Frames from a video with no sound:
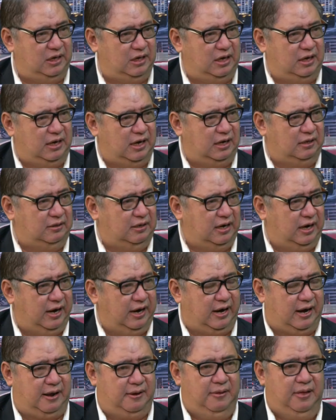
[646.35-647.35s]
in another
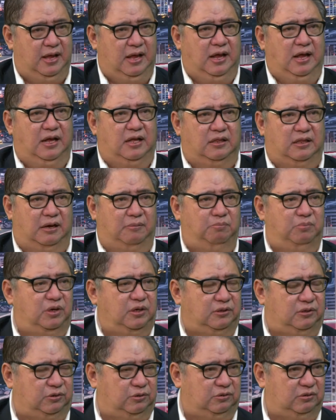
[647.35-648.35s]
area. Number
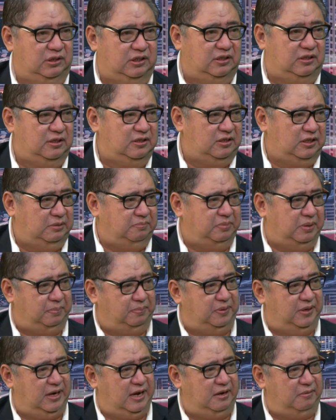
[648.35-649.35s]
2 is the
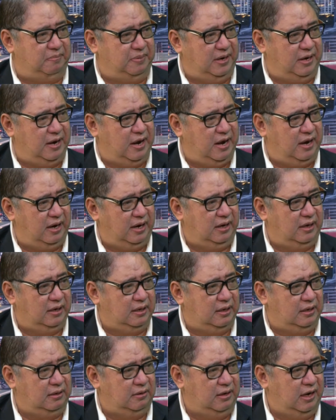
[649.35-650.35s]
CPP-NPA,
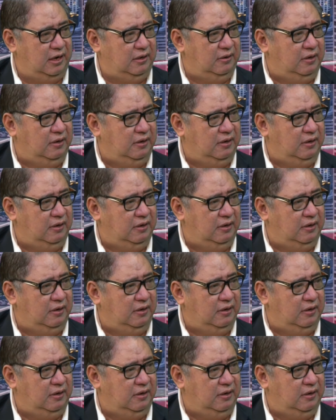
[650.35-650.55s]
right?